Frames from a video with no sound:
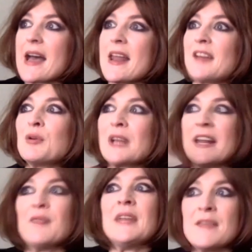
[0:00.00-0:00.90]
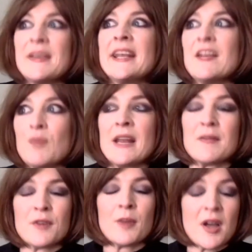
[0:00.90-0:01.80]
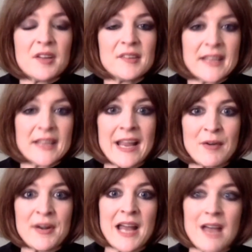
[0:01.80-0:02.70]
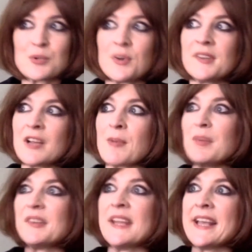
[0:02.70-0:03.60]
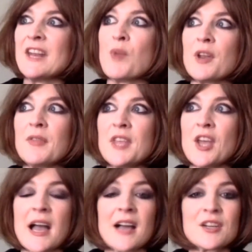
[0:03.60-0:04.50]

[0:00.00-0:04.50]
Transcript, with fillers: And as we were kind of leaving, kind of waiting for a bus, like hanging around afterwards, I remember seeing kind of one of the young